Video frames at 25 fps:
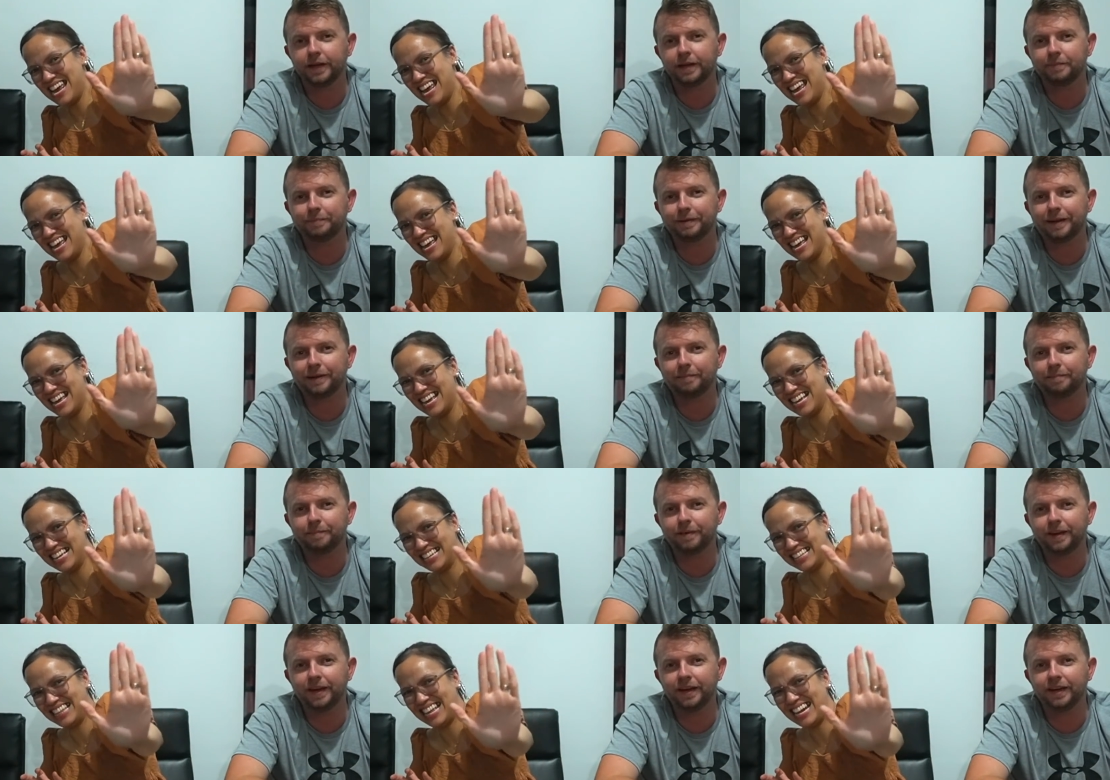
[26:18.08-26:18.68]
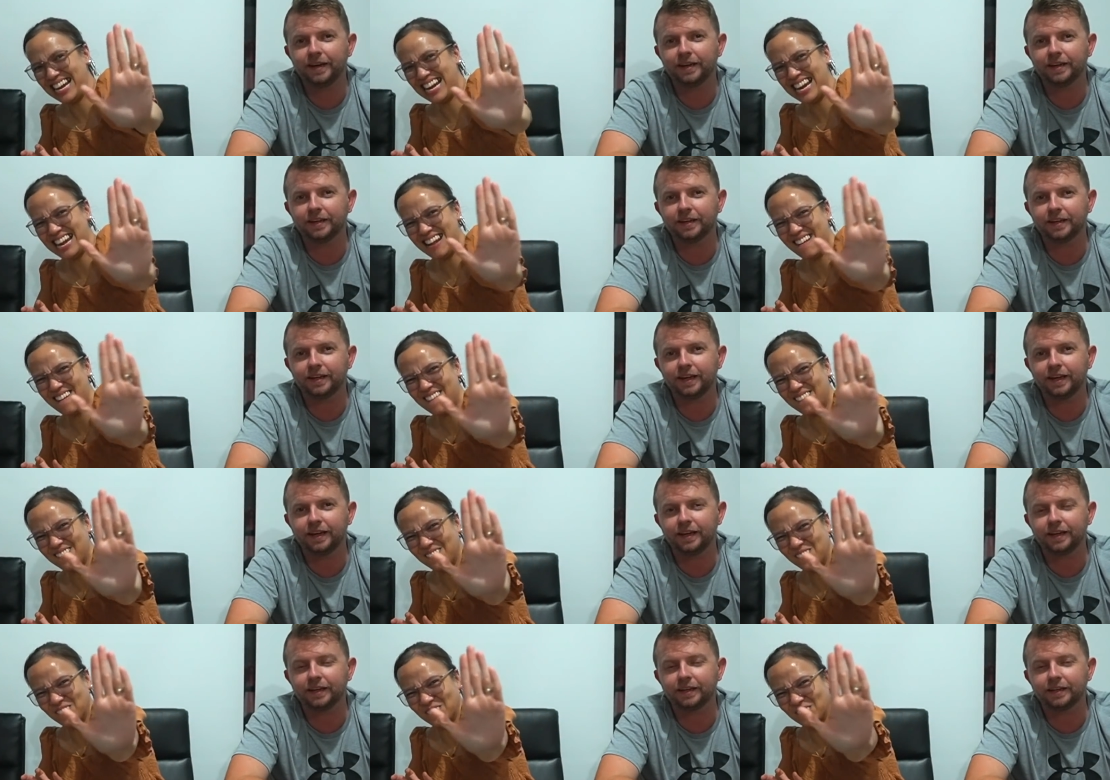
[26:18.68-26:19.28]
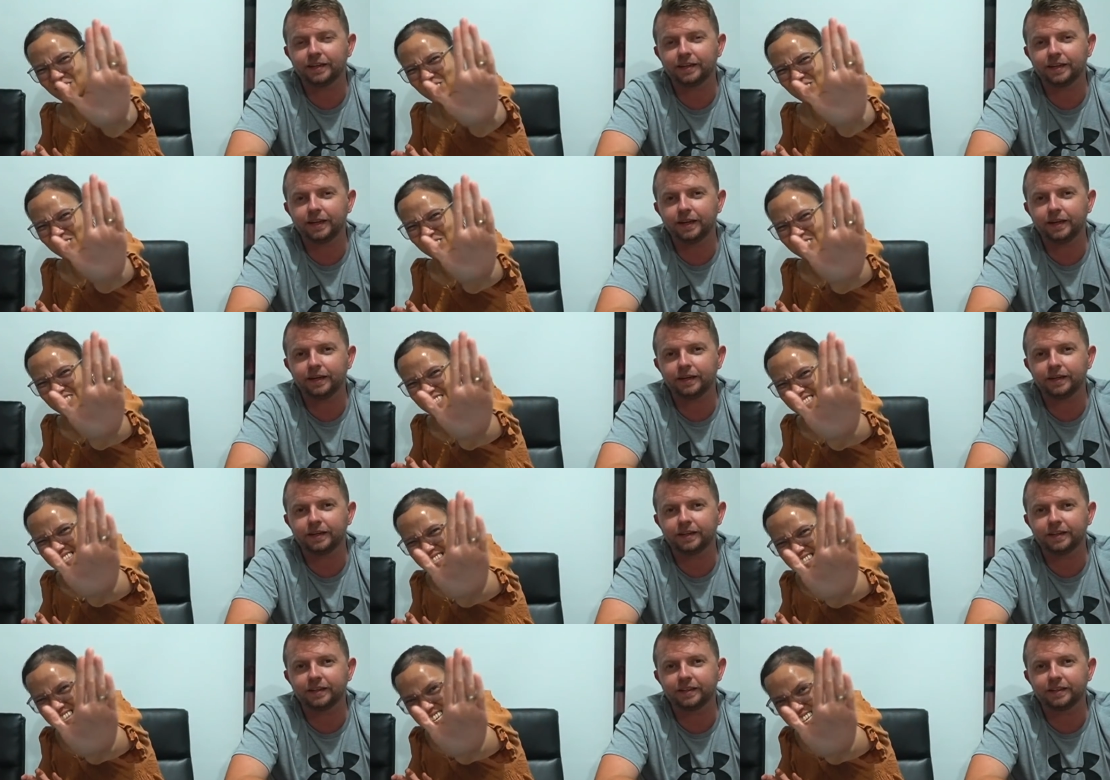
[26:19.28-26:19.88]
Speaker 1: Get it, Baba. Get it, get it,
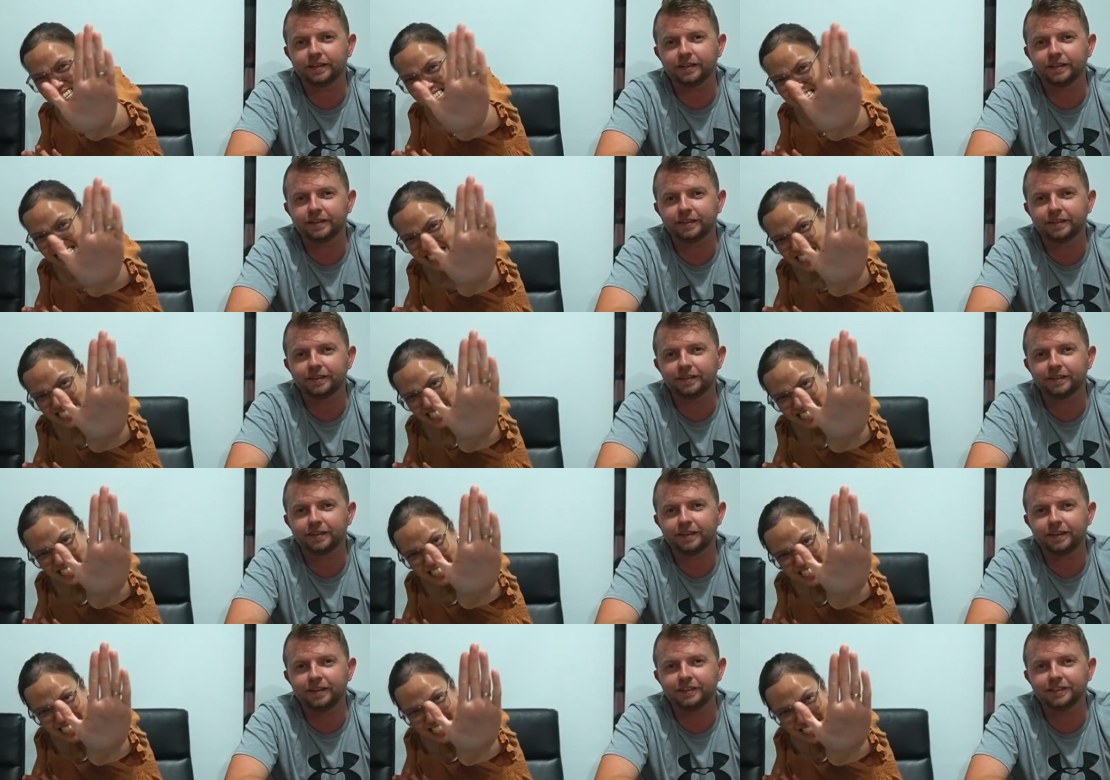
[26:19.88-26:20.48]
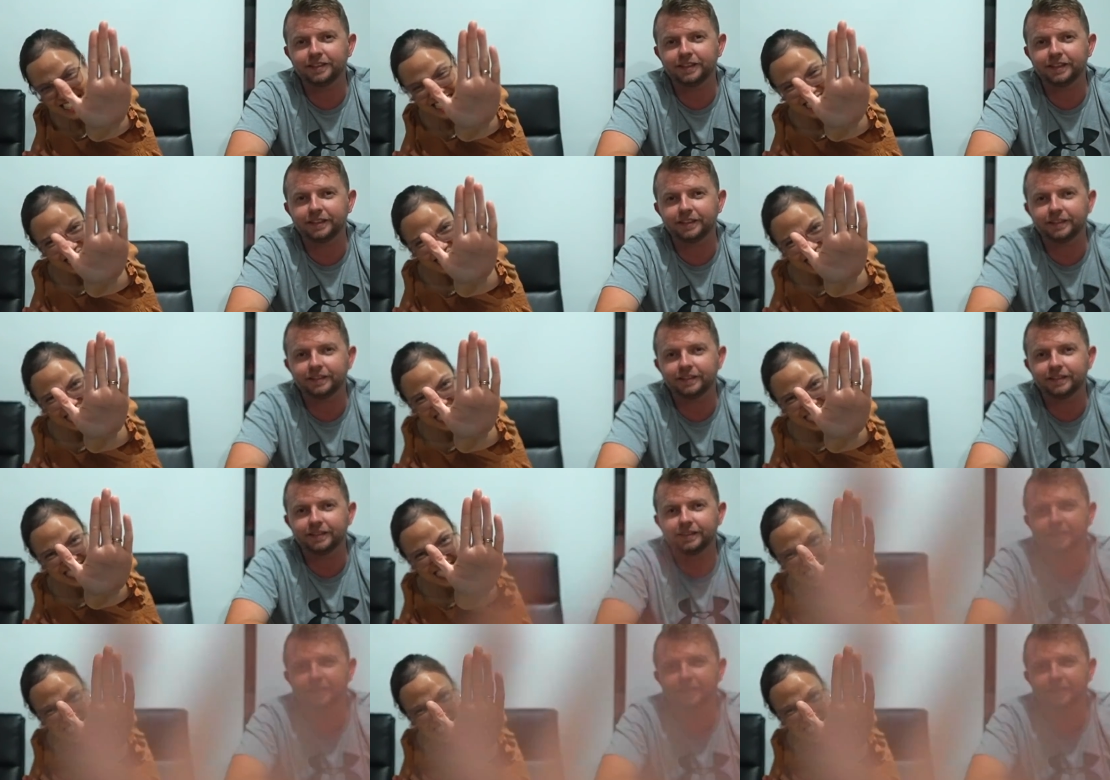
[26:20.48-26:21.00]
get it. Baba.